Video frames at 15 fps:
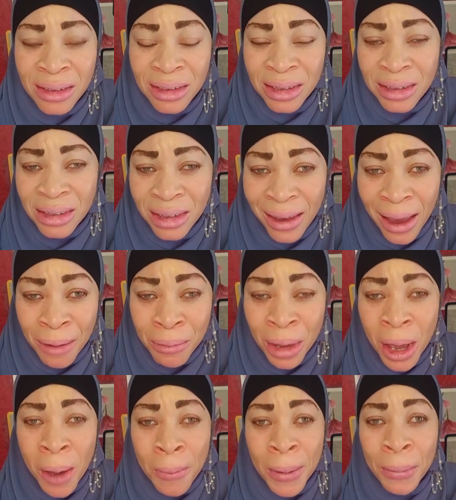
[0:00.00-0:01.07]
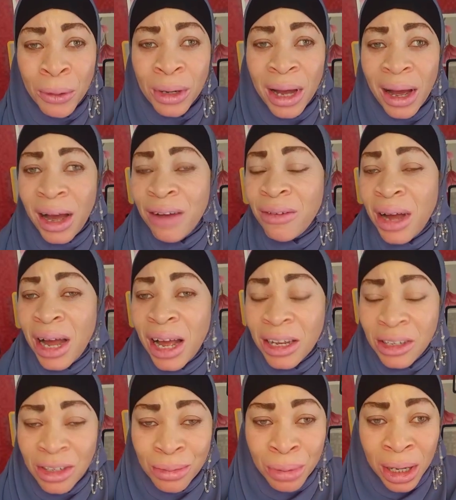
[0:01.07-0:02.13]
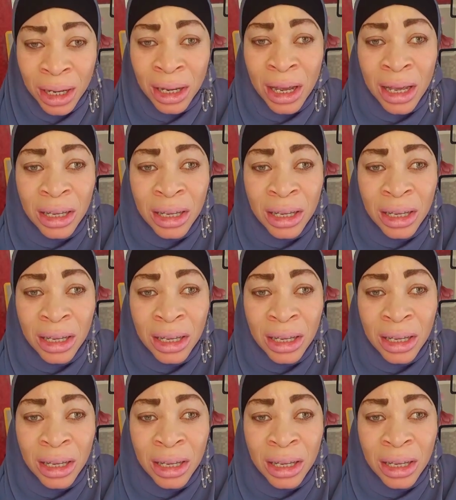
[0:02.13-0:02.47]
system, people that have asthma.